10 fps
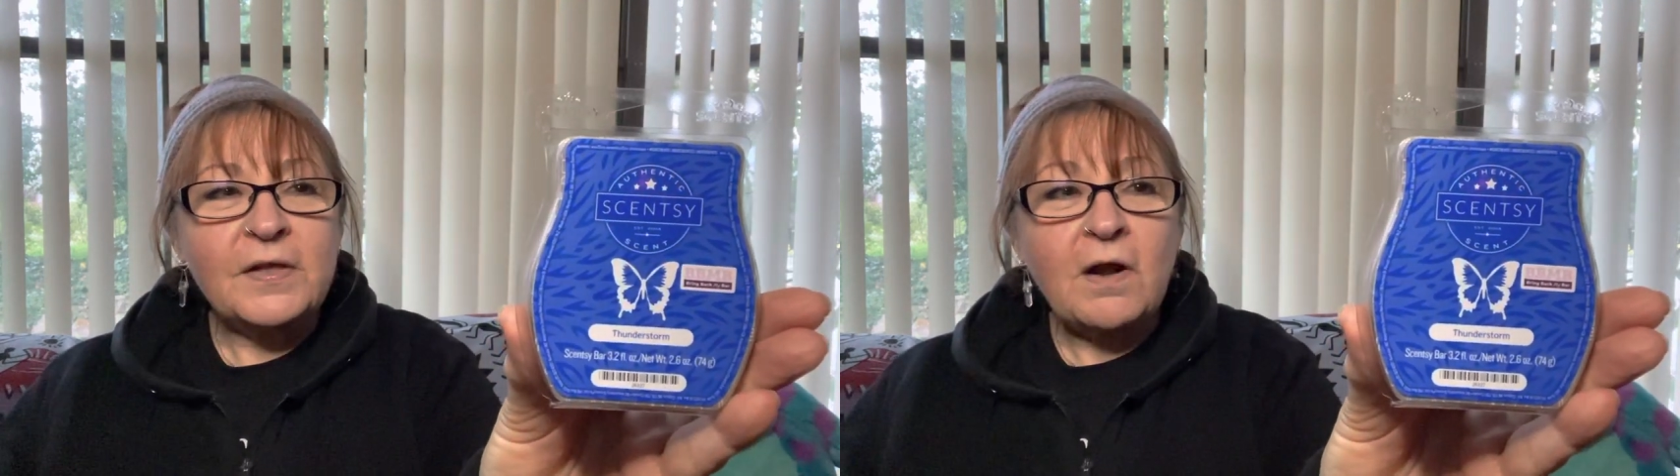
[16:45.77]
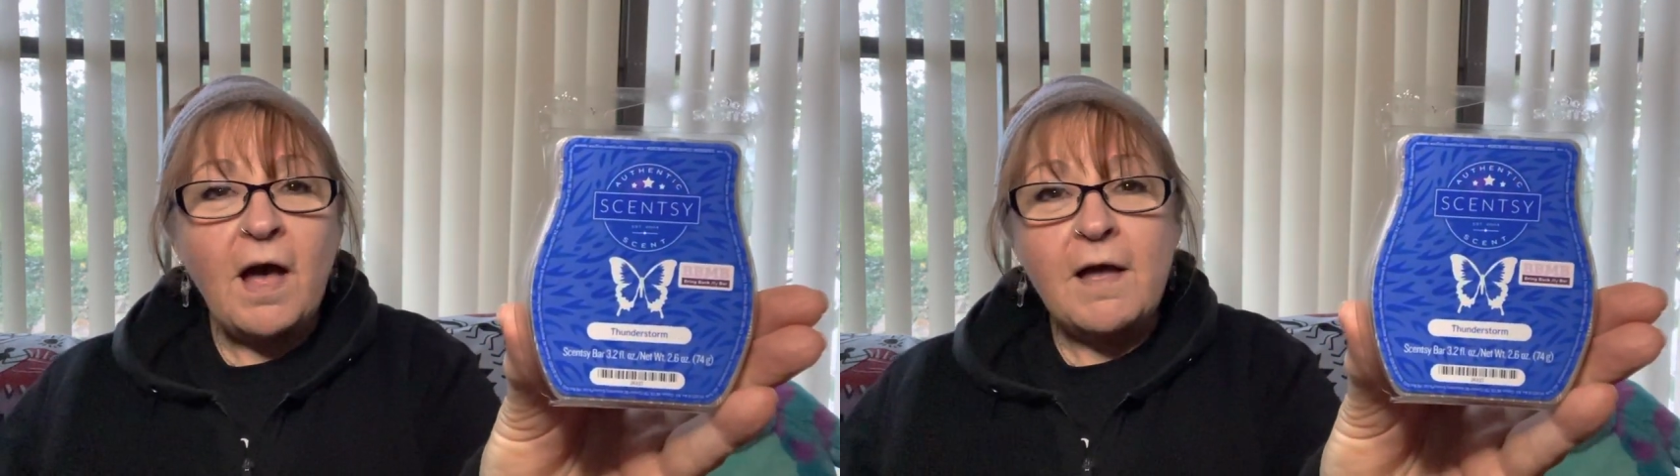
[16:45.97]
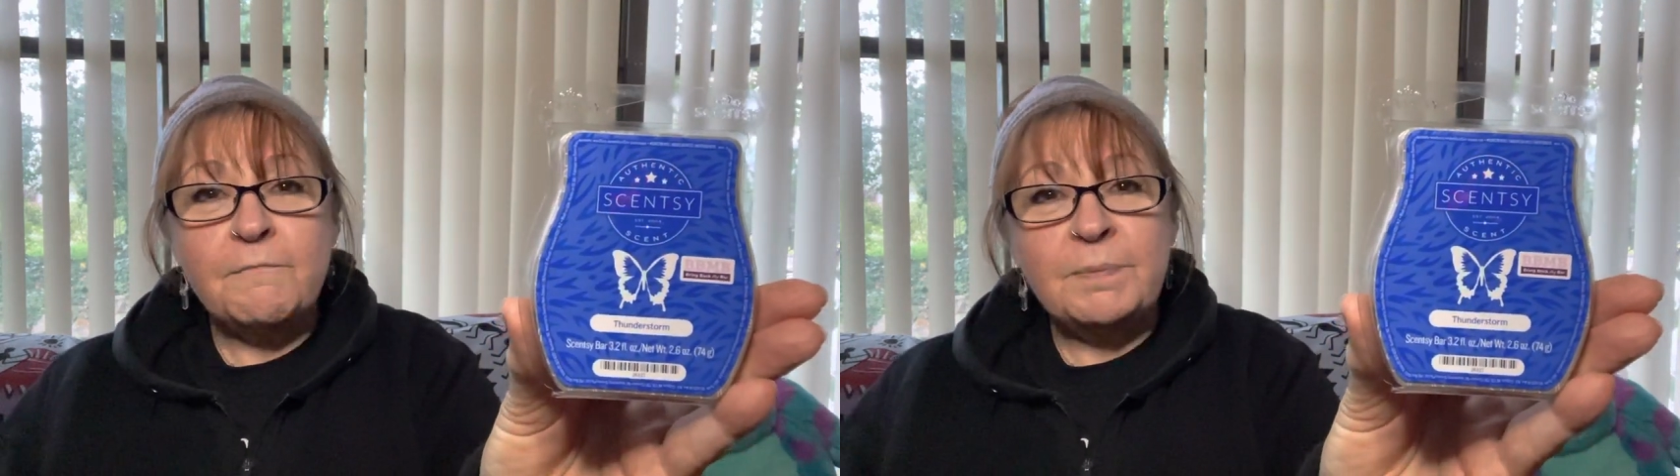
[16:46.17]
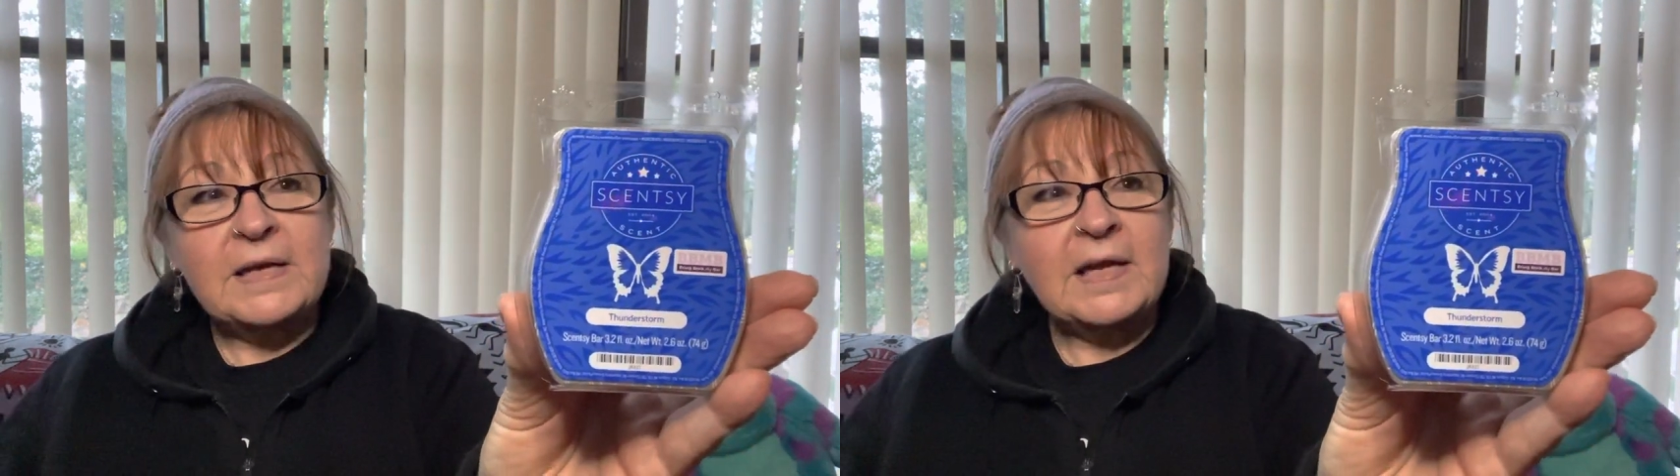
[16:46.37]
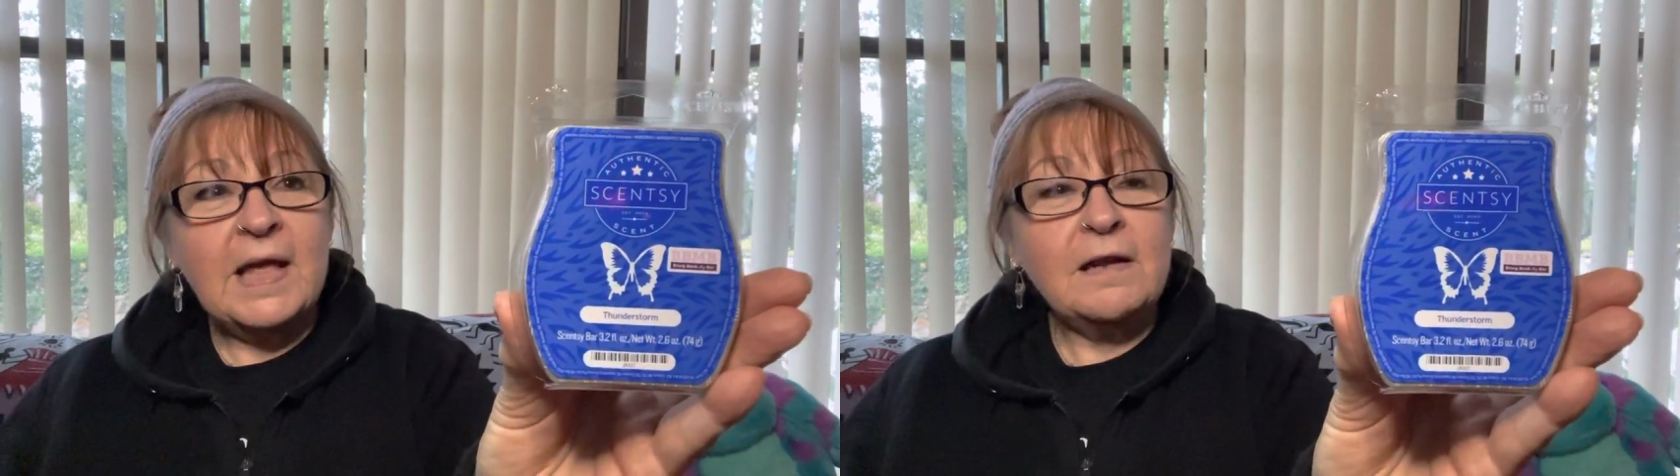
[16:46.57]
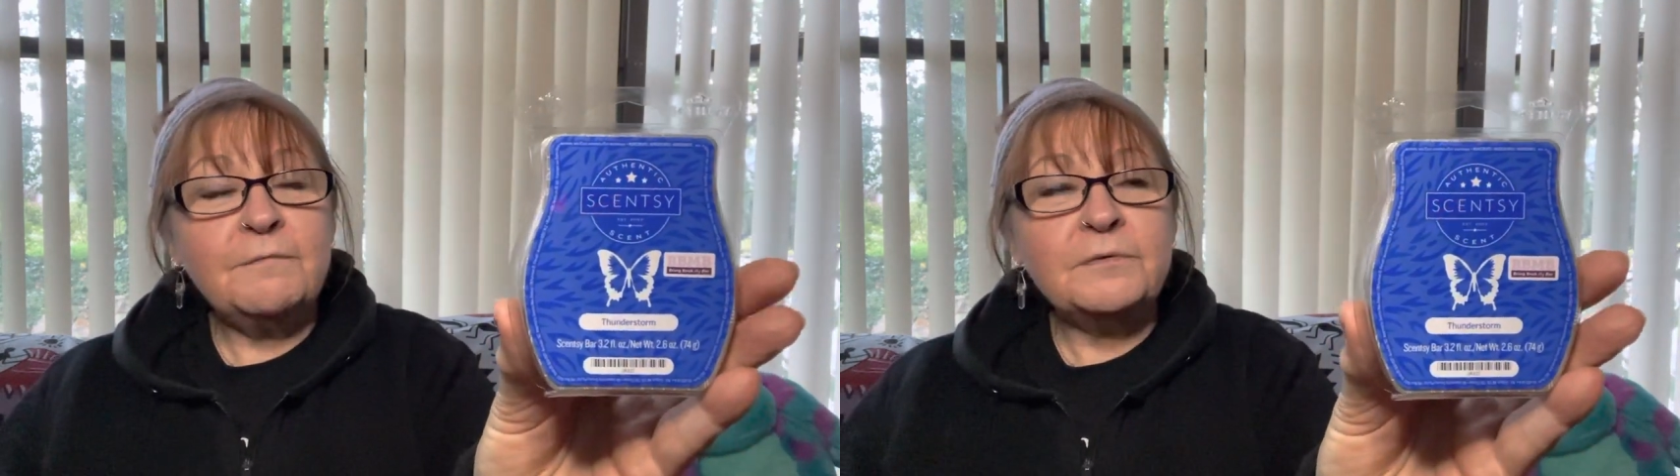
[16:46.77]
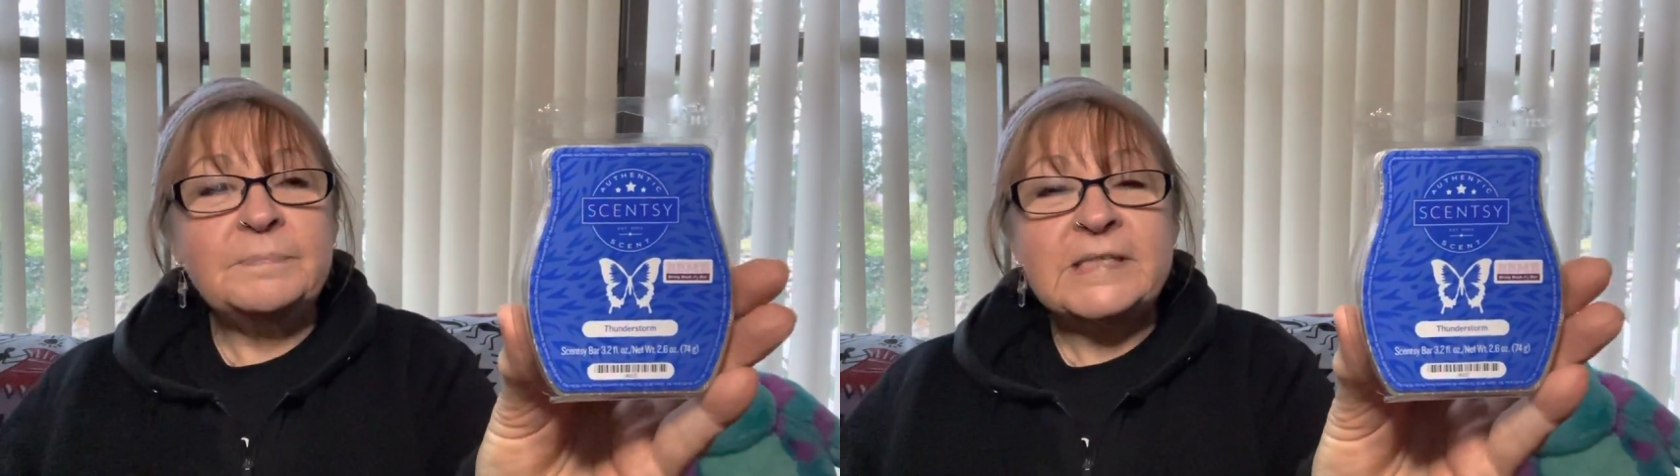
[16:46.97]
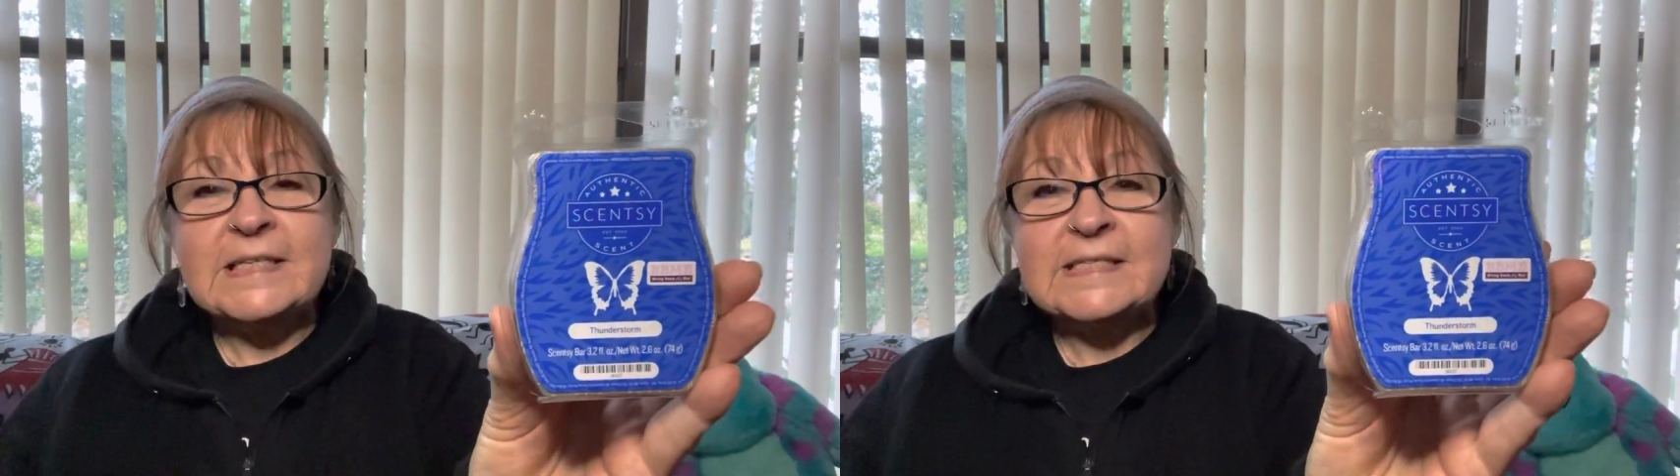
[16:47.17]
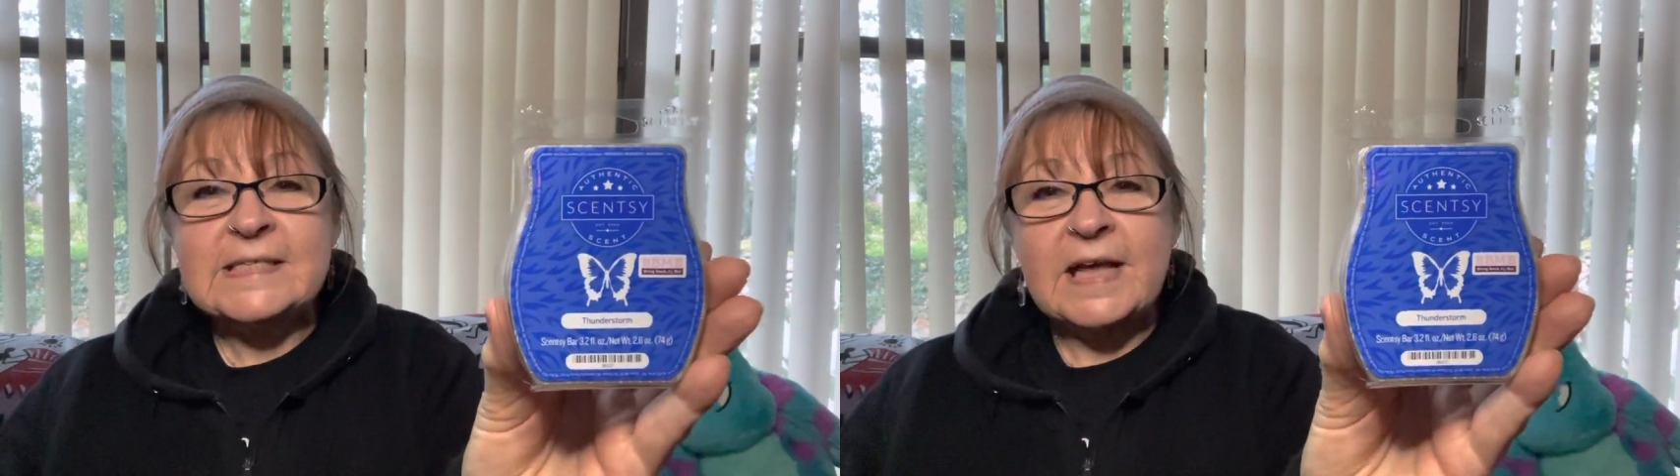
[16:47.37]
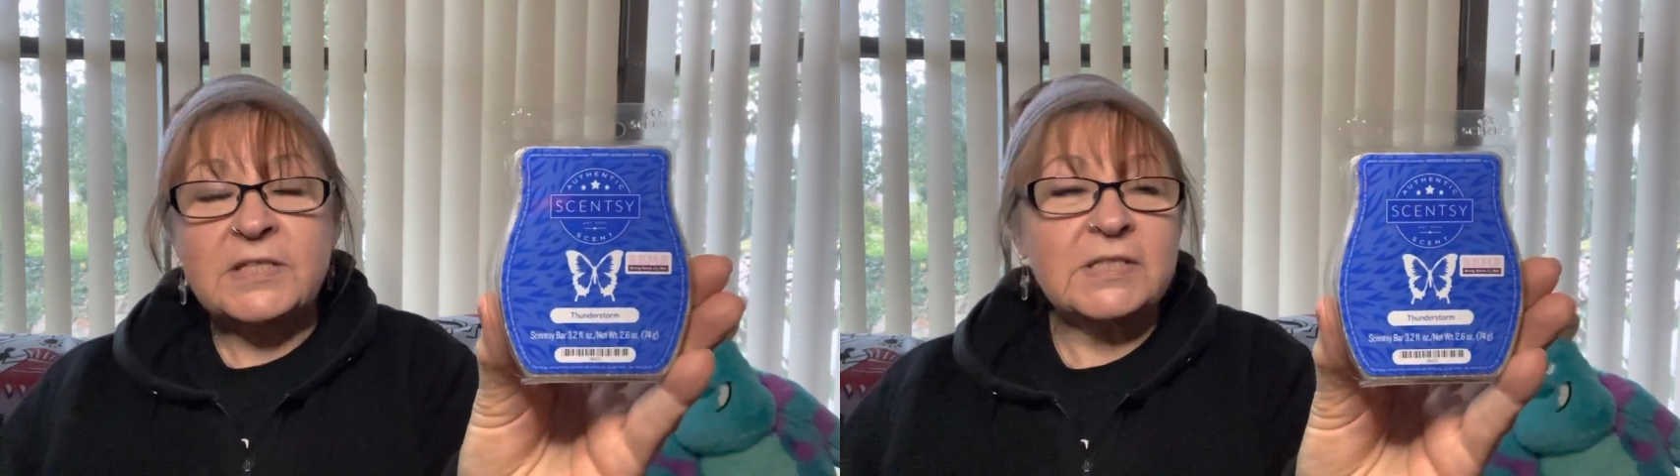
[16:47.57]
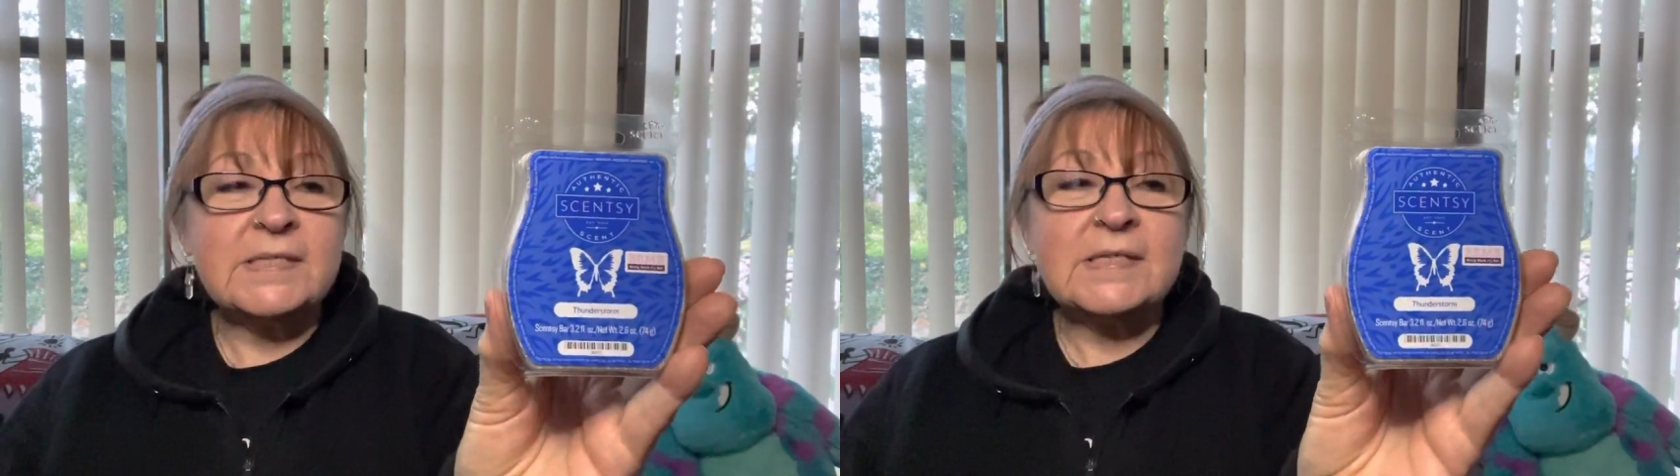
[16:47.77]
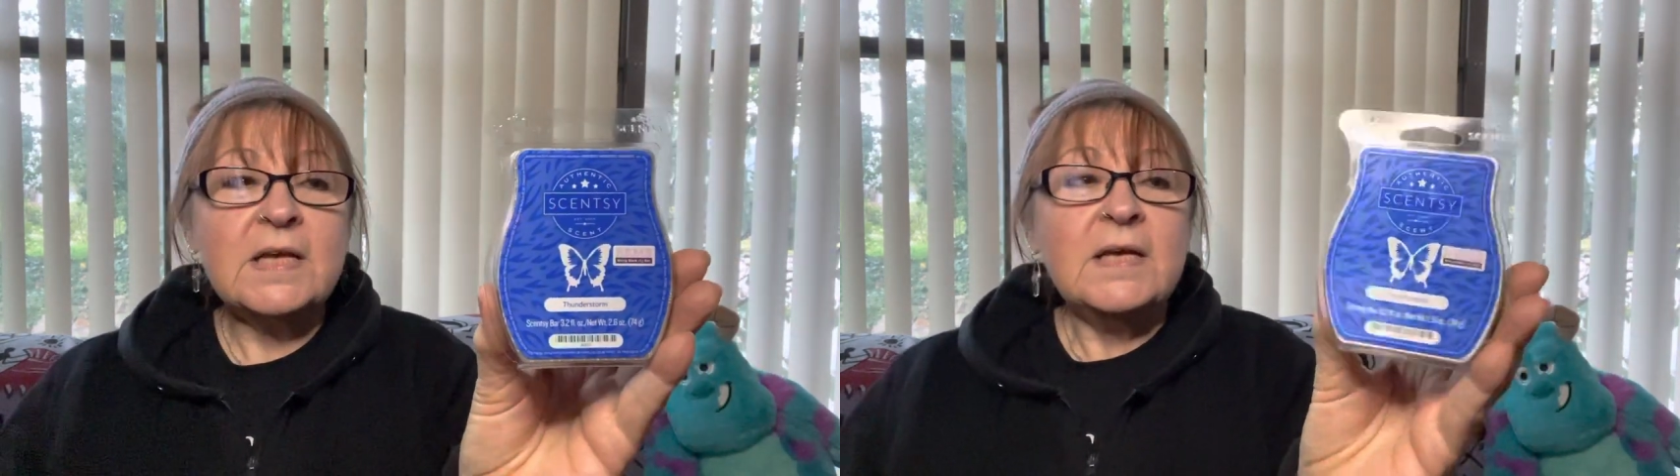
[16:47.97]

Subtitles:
that I have been getting from de-stashes.